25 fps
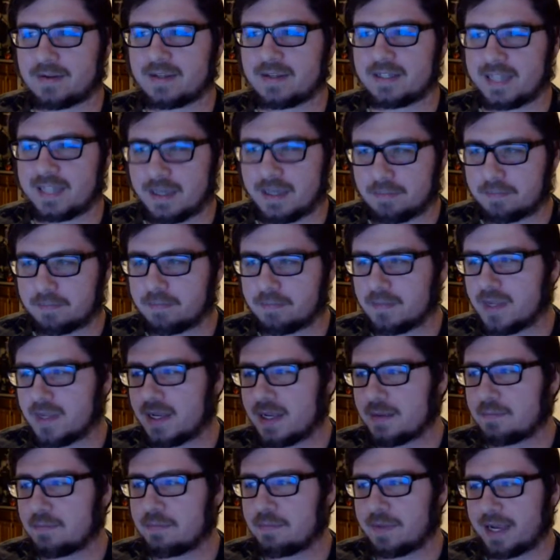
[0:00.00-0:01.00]
Yep.
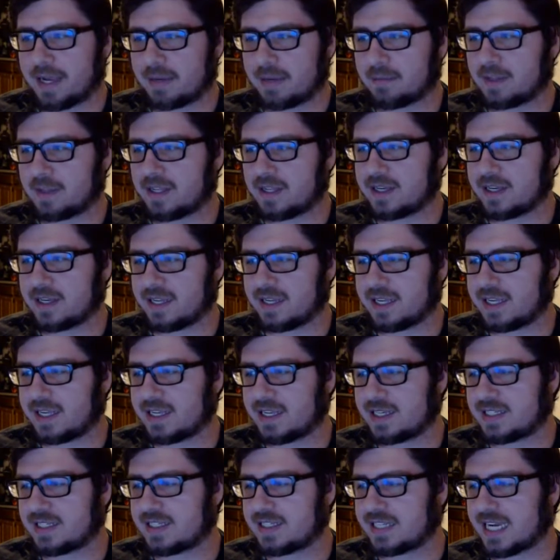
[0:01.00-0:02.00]
Pamela
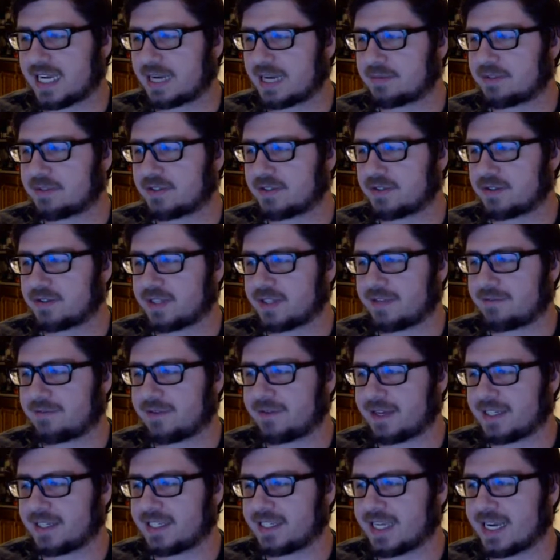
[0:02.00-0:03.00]
is absolutely
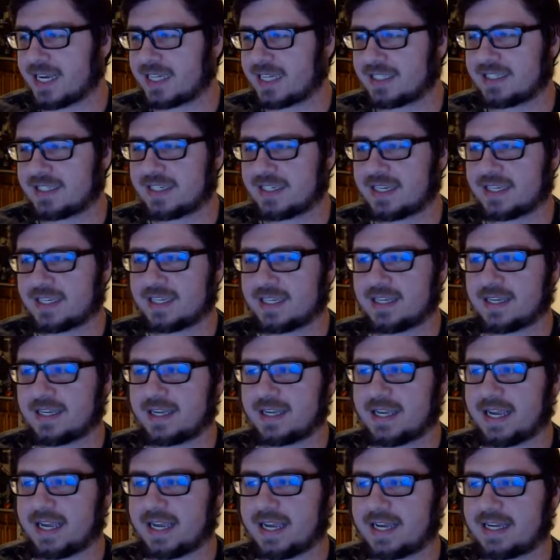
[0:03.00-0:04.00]
fantastic,
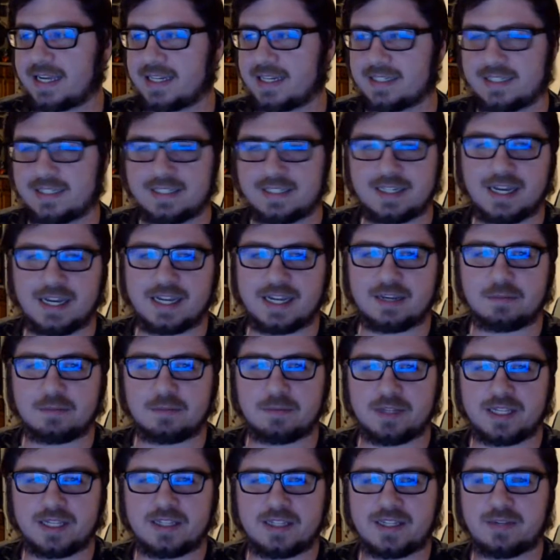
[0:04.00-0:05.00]
and I
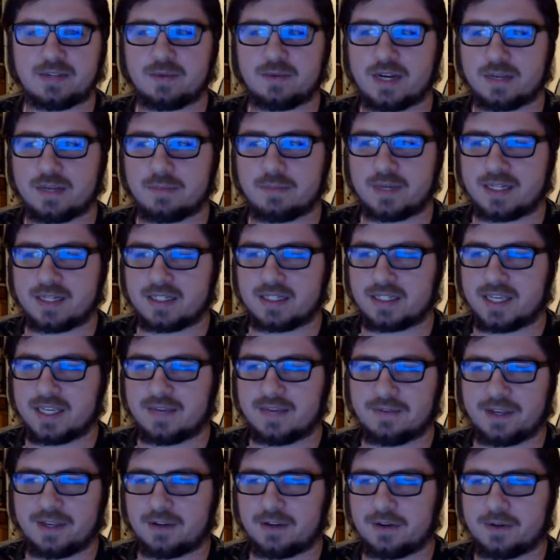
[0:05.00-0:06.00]
completely recommend
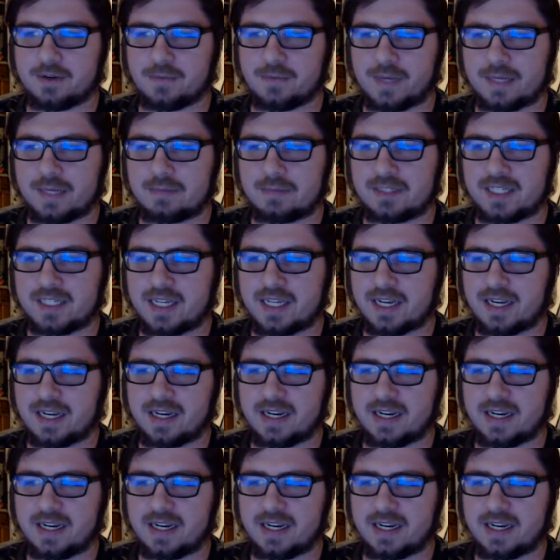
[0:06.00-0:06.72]
giving her website